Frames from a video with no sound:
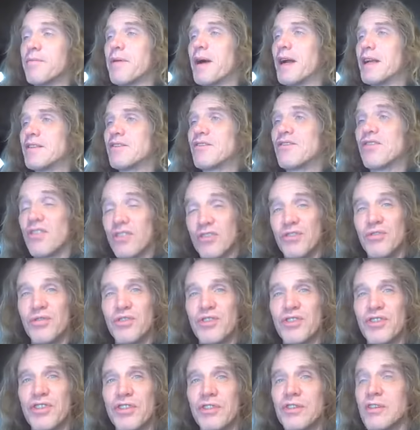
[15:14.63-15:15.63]
my
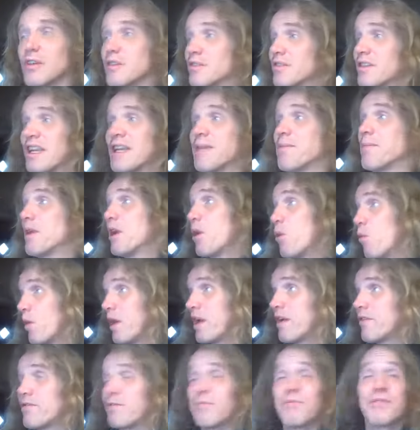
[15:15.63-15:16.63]
solution doesn't get me
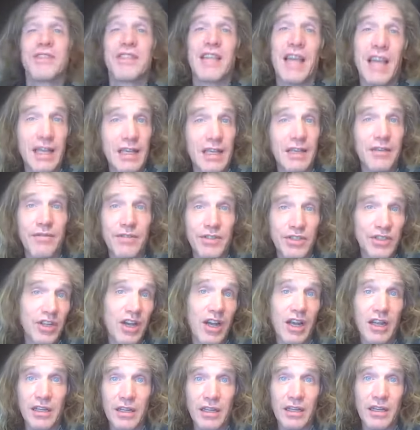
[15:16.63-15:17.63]
away from skanky
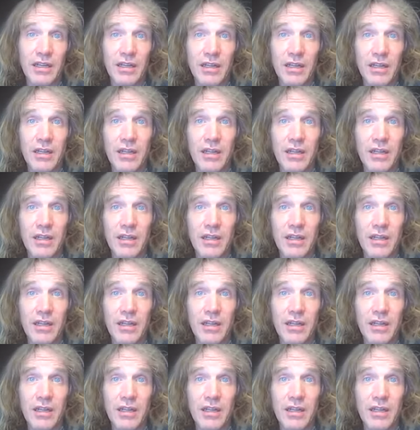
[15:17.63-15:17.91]
vagina